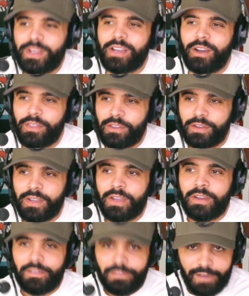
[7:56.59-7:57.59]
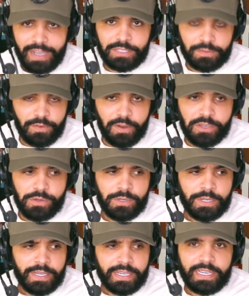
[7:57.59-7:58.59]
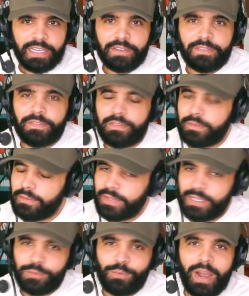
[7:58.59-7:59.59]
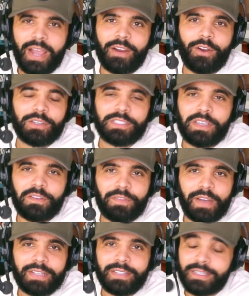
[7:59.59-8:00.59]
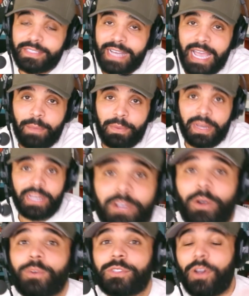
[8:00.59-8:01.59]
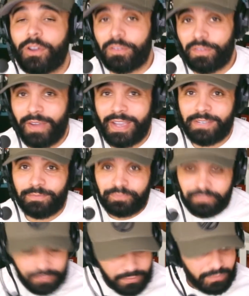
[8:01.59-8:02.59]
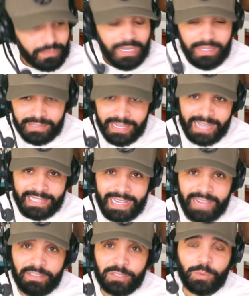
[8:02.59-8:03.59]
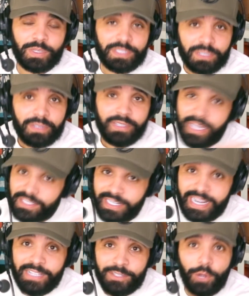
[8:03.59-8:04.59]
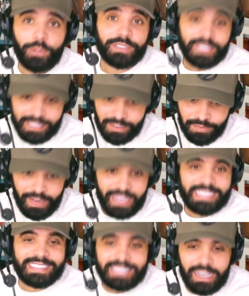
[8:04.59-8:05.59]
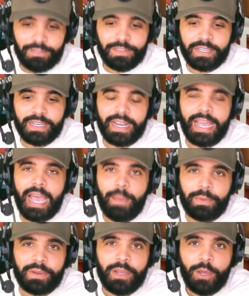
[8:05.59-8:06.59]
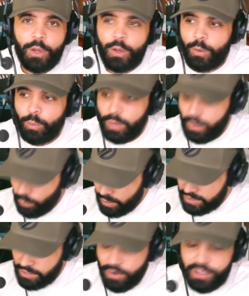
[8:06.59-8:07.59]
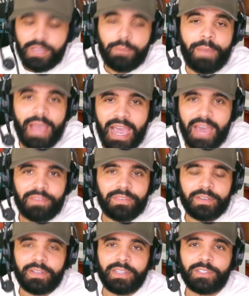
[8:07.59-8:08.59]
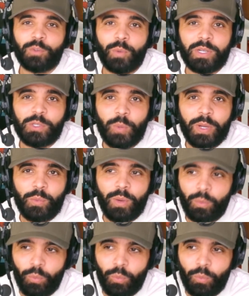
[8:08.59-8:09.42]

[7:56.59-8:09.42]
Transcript: There are other fights for you. If this Ryan Garcia fight doesn't happen goes on to fight Tank Davis, which yesterday he told us that the fight is definitely going to happen, what what's on your path in, in twenty twenty-one?